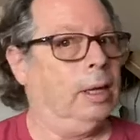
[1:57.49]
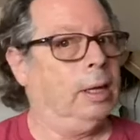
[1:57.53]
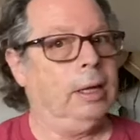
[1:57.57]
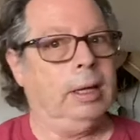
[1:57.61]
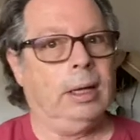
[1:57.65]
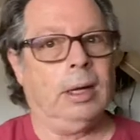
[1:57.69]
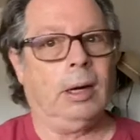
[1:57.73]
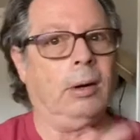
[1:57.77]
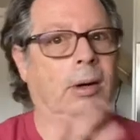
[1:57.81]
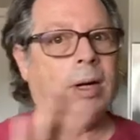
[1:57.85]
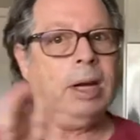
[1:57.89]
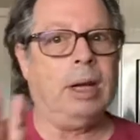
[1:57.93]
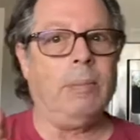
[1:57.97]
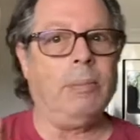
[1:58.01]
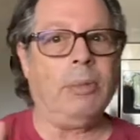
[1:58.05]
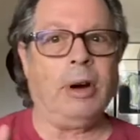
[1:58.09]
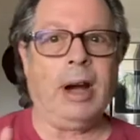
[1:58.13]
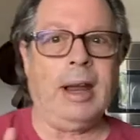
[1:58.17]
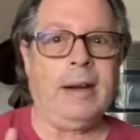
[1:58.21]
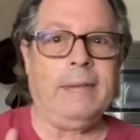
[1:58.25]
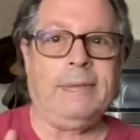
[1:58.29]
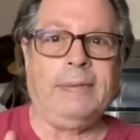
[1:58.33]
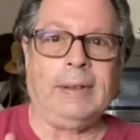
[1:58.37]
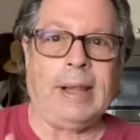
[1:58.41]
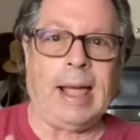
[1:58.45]
You don't need
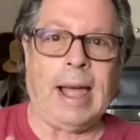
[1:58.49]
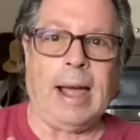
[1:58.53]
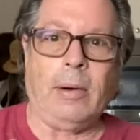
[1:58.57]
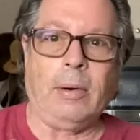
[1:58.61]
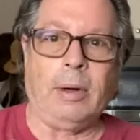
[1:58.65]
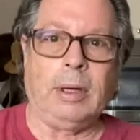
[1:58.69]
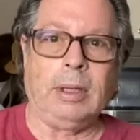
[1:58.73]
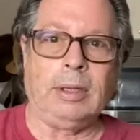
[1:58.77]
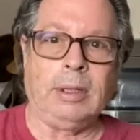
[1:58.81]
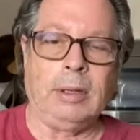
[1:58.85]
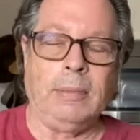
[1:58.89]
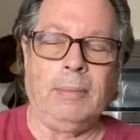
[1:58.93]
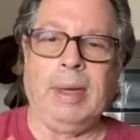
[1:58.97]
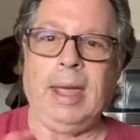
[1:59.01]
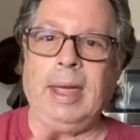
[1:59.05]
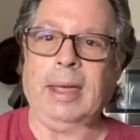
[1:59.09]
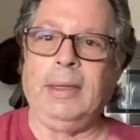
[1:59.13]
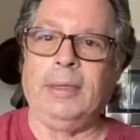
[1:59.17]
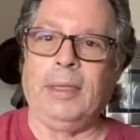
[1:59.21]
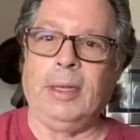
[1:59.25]
bread flour to make